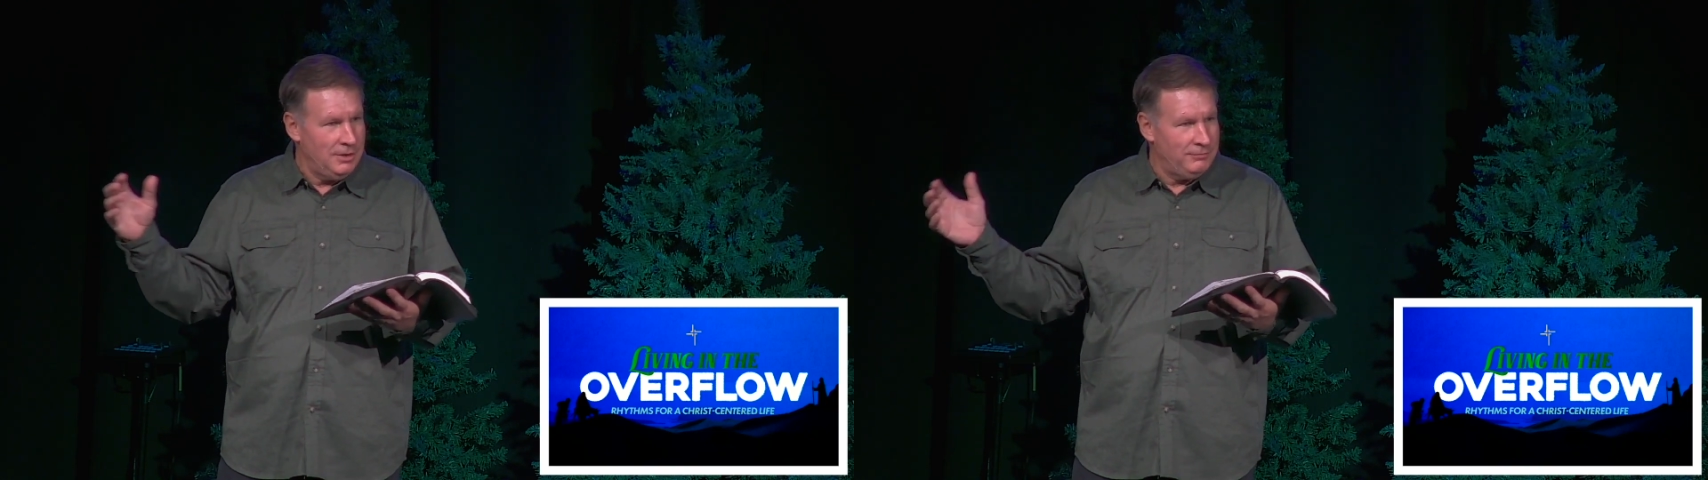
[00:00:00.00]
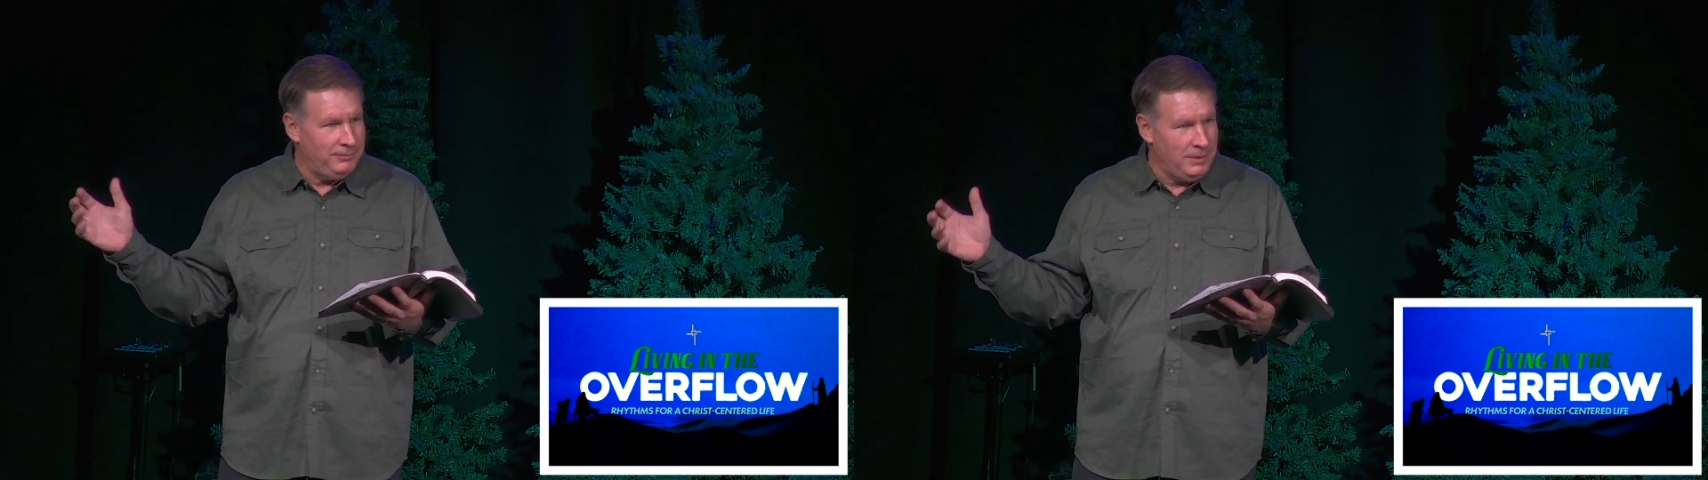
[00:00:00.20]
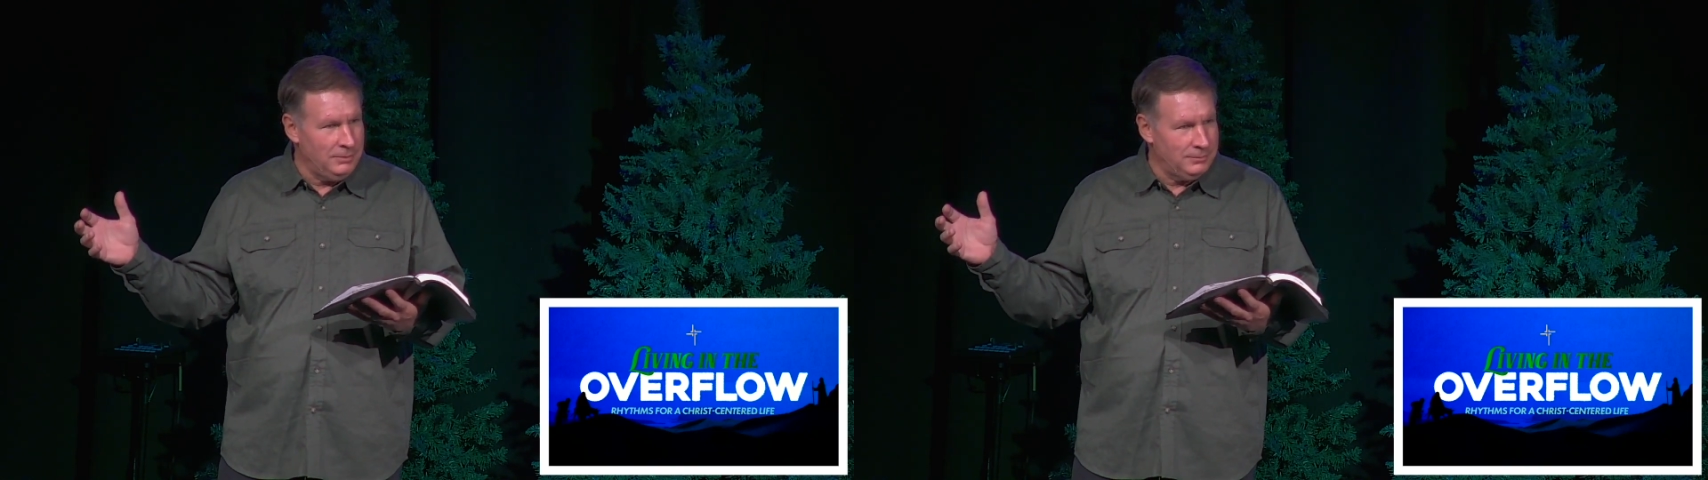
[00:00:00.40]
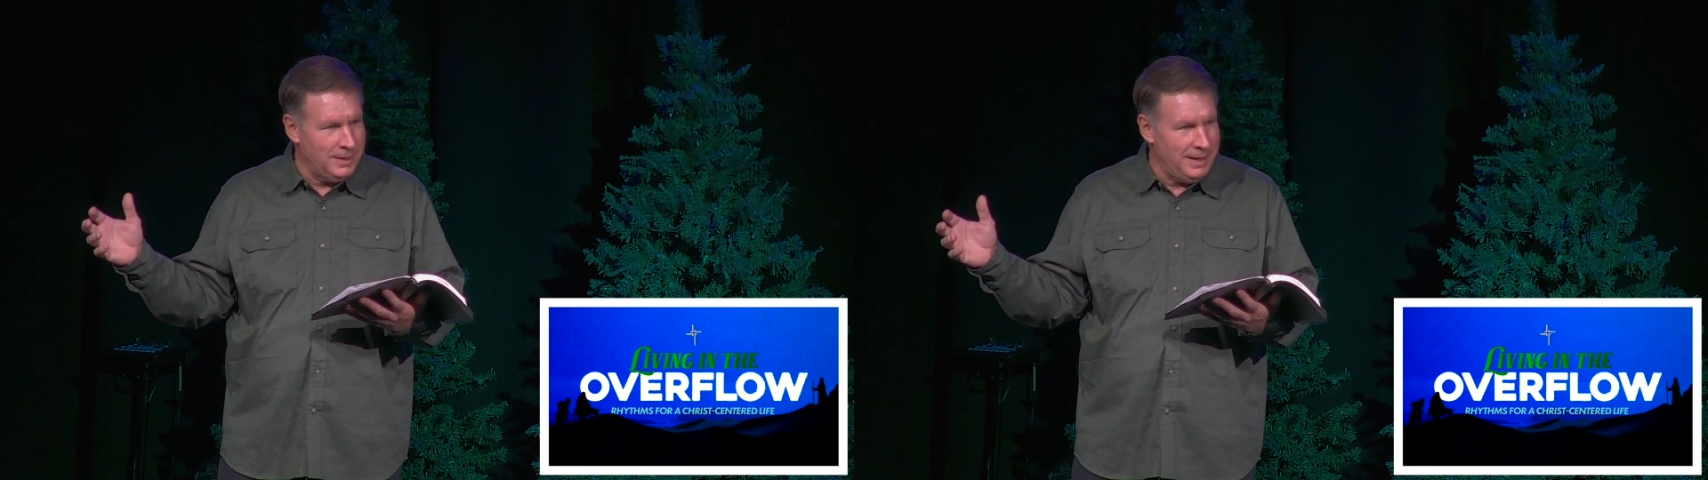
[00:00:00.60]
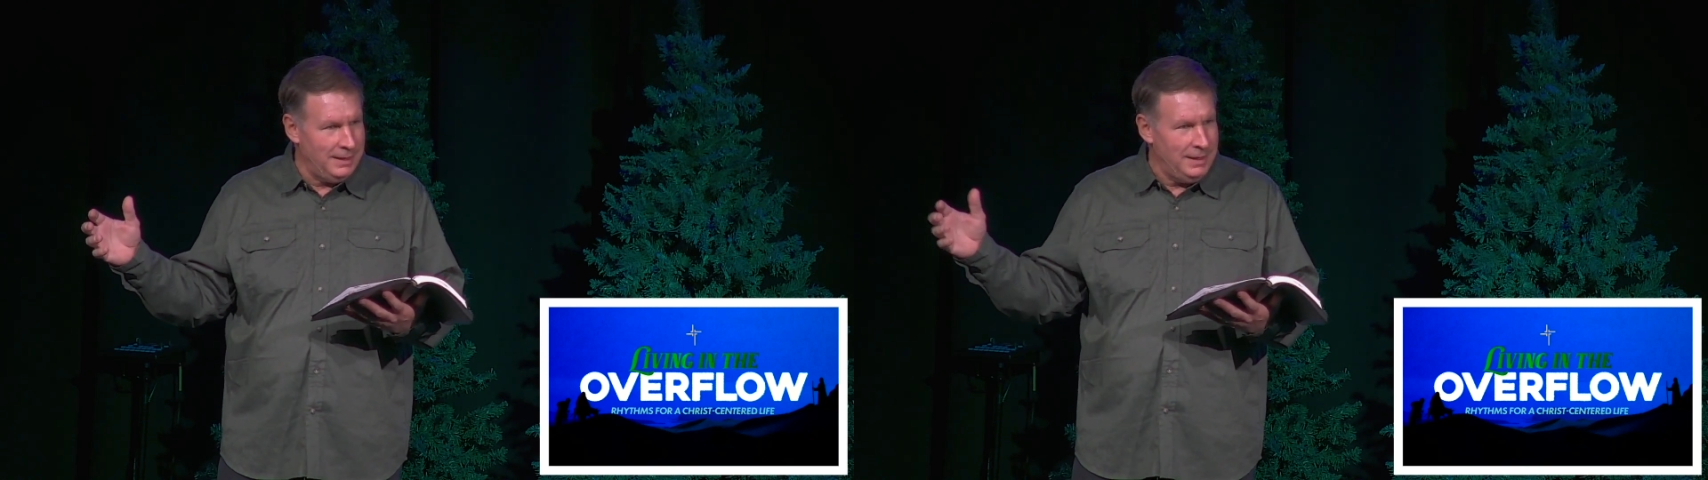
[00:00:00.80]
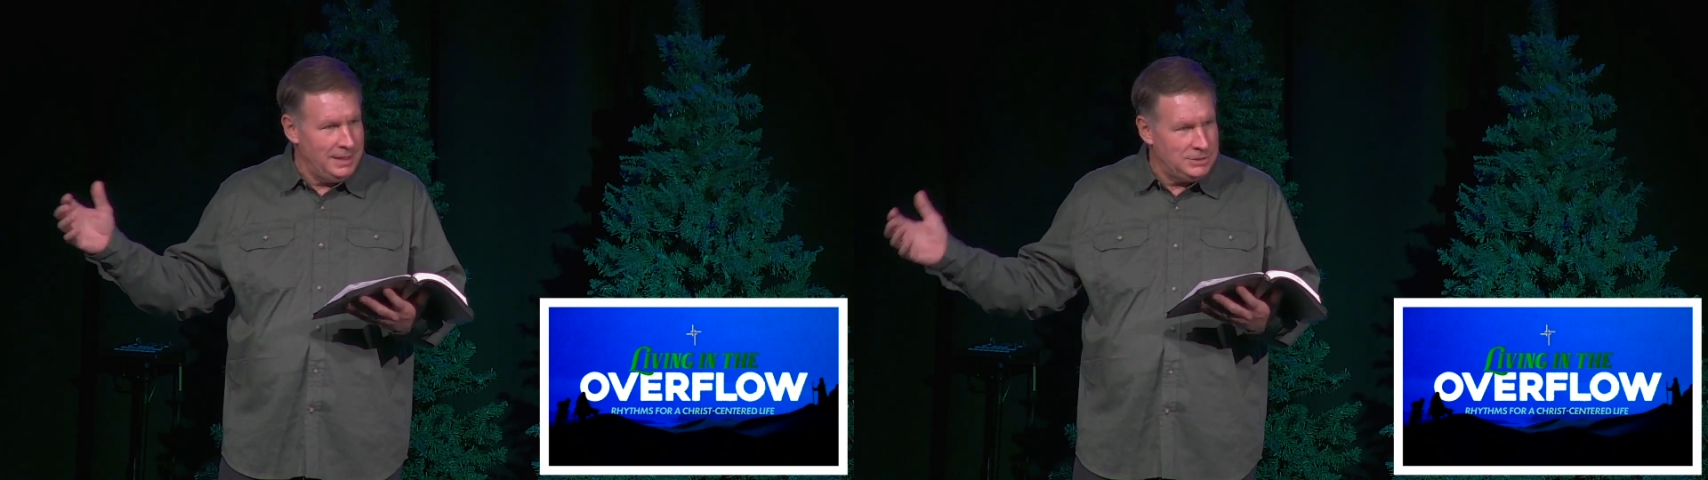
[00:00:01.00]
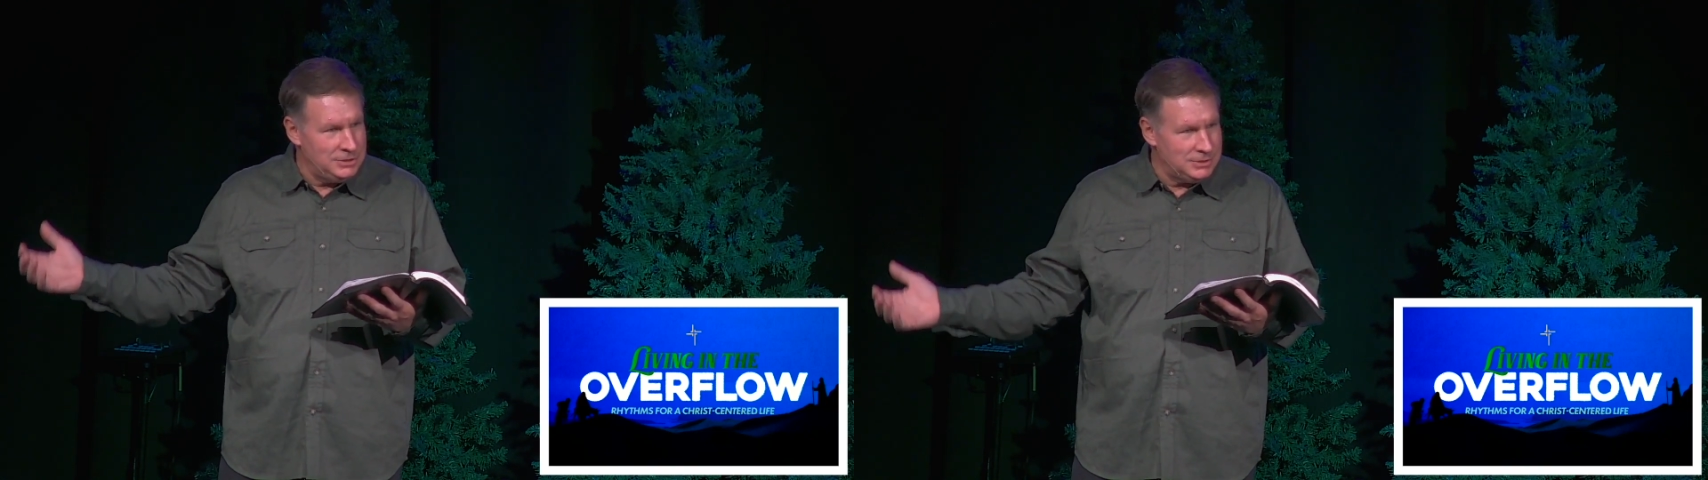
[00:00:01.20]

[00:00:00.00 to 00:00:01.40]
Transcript: her phone rang, and she